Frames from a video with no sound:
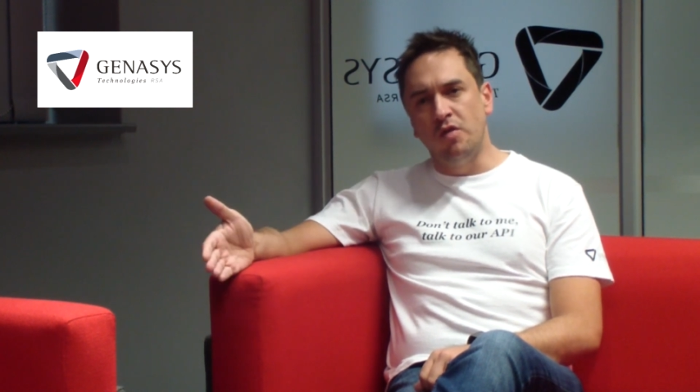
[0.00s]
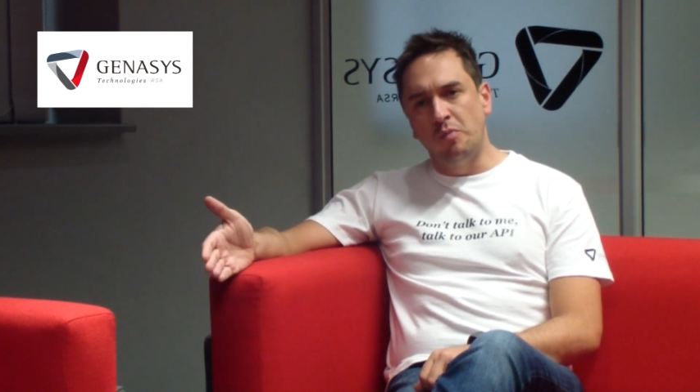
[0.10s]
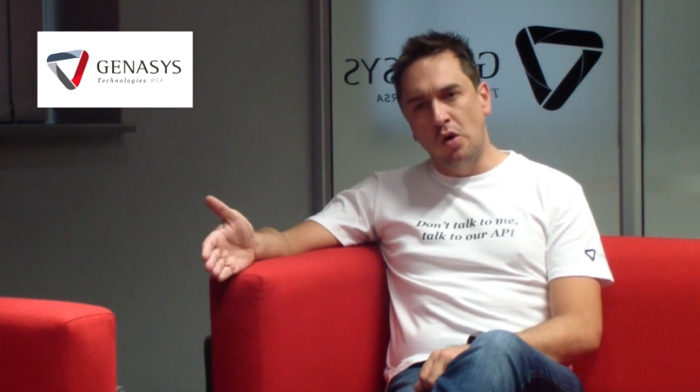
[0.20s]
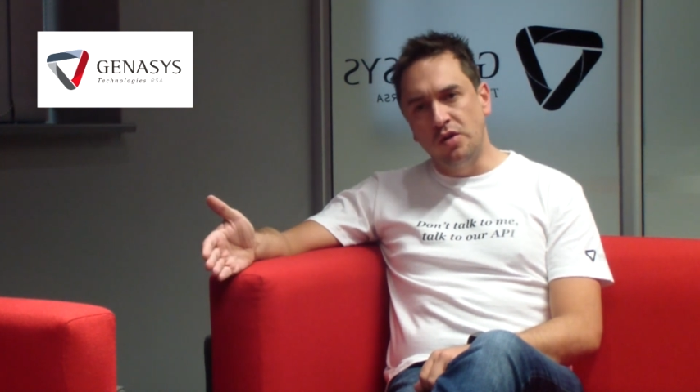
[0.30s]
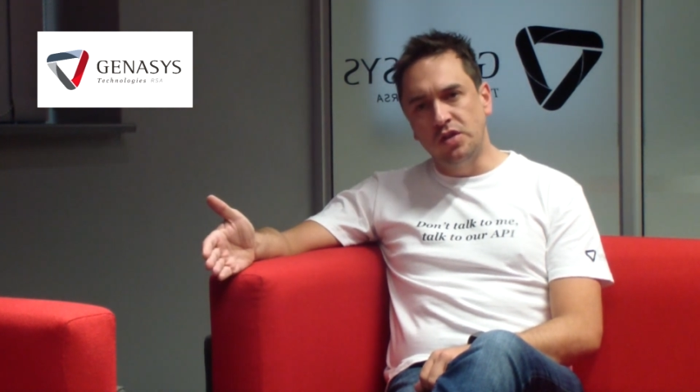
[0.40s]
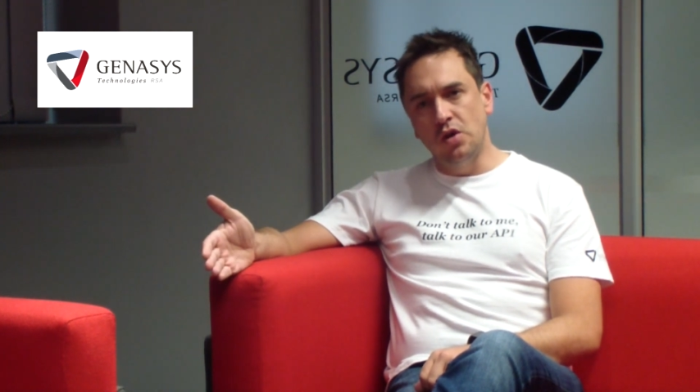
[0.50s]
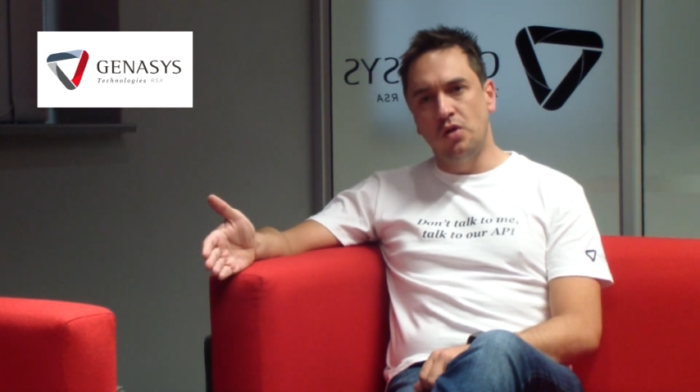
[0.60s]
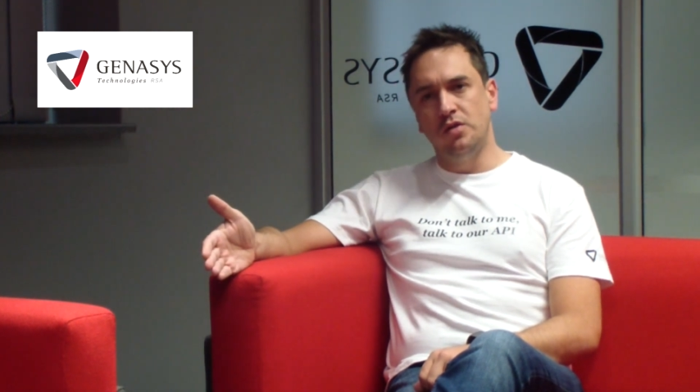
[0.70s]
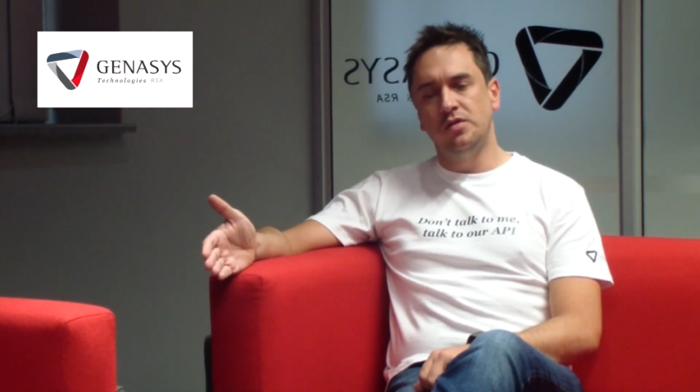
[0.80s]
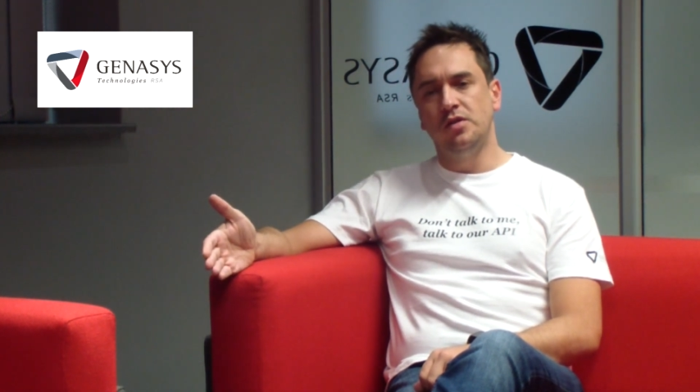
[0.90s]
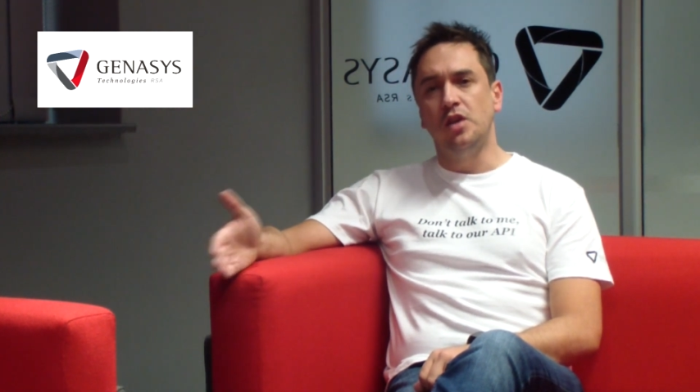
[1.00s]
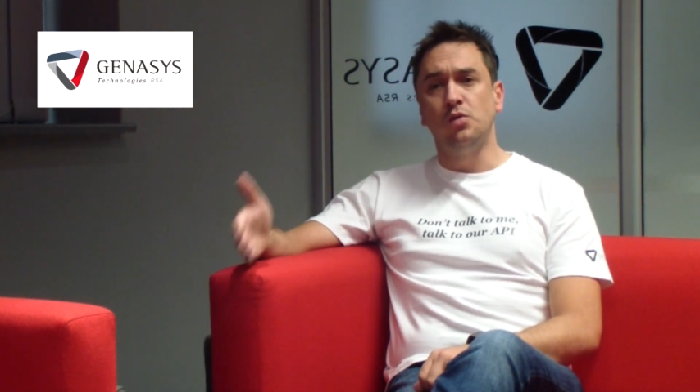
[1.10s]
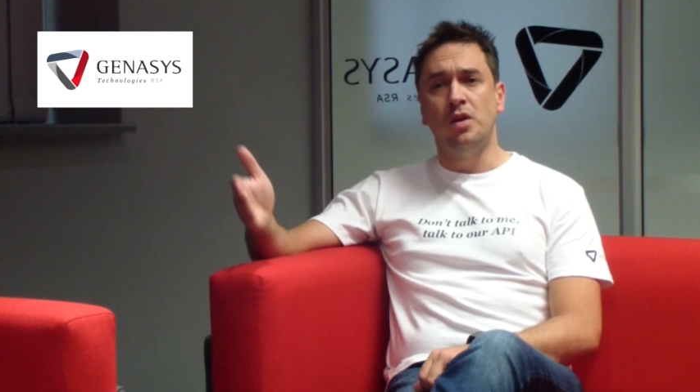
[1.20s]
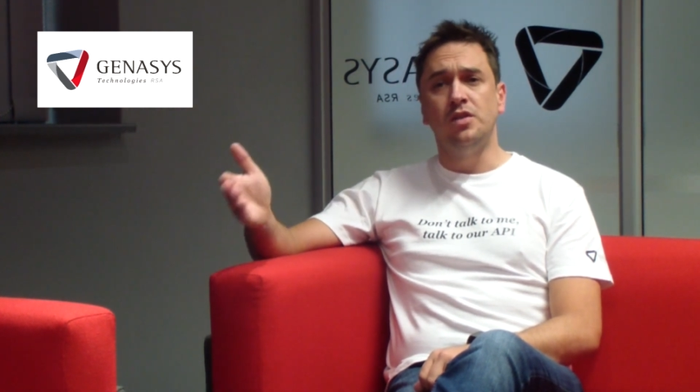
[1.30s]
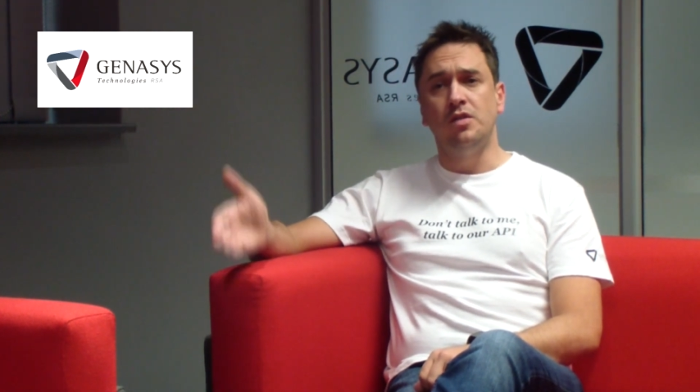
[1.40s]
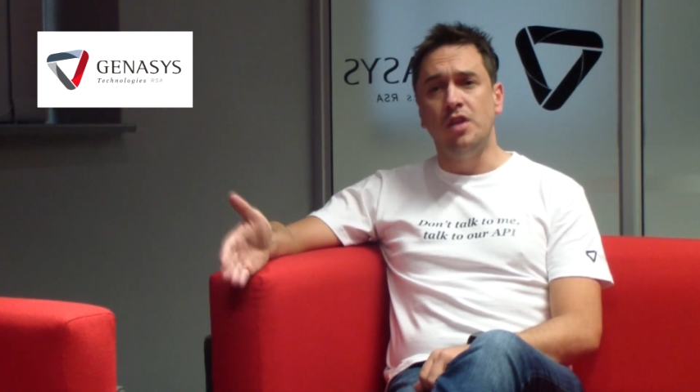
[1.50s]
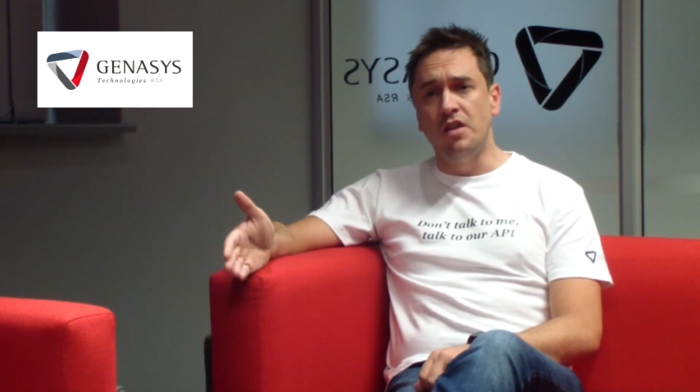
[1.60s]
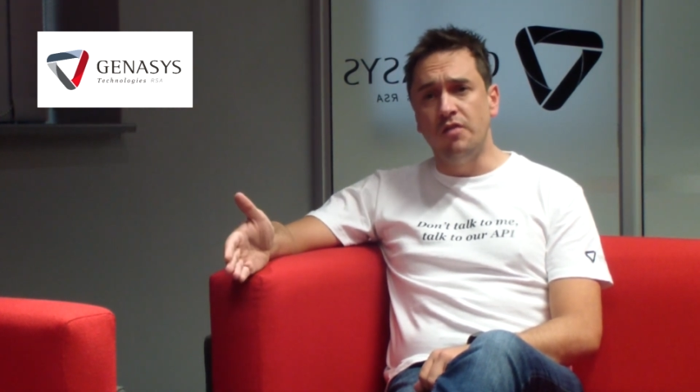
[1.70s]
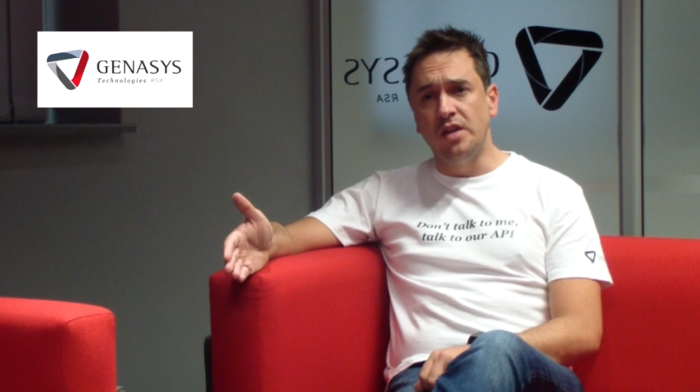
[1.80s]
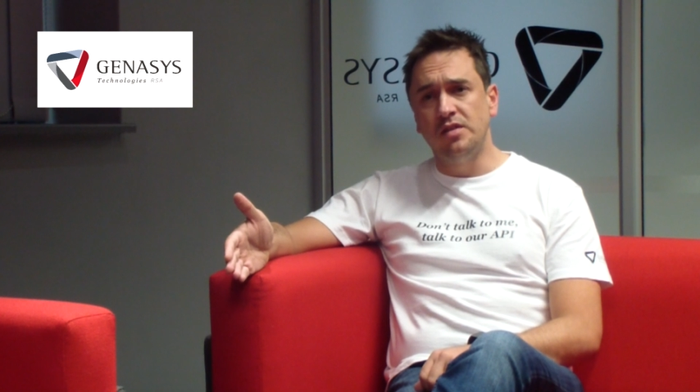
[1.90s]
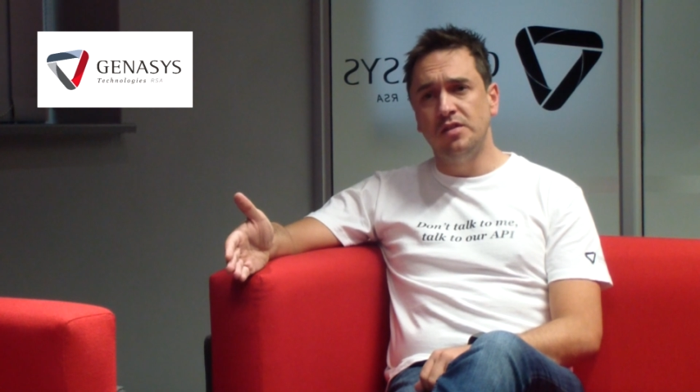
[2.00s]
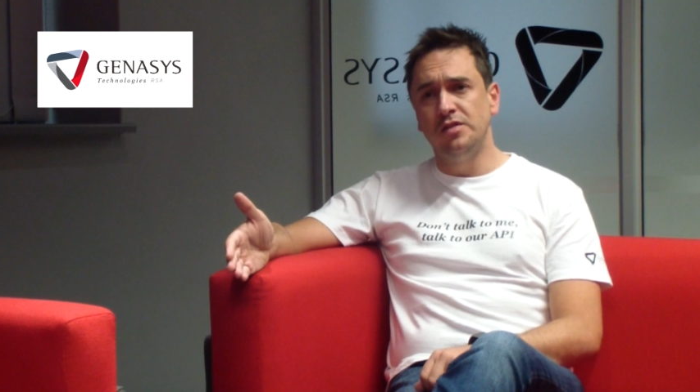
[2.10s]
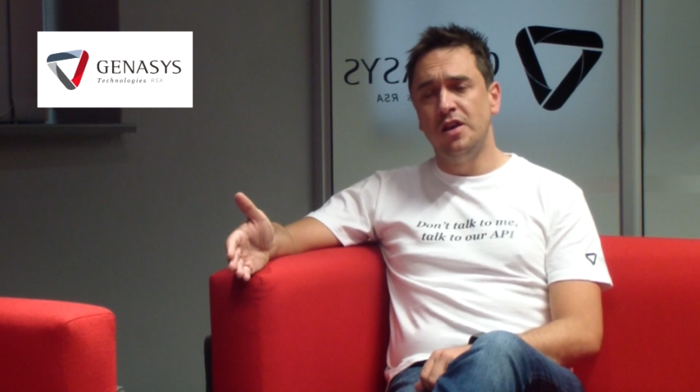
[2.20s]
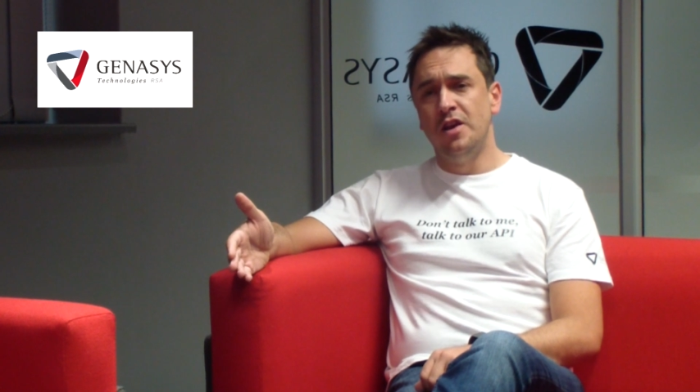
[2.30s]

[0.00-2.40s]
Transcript: the policyholders as well as to the investors.